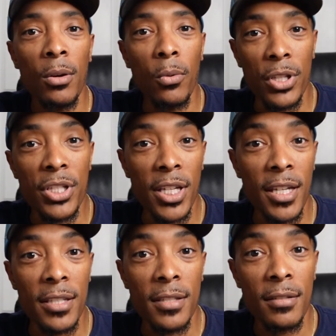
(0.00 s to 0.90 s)
which
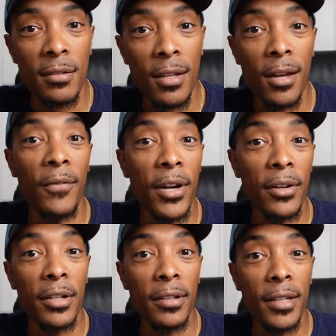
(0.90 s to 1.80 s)
is a very
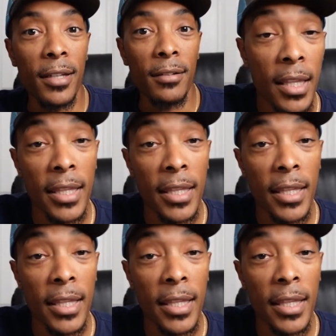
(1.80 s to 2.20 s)
good thing.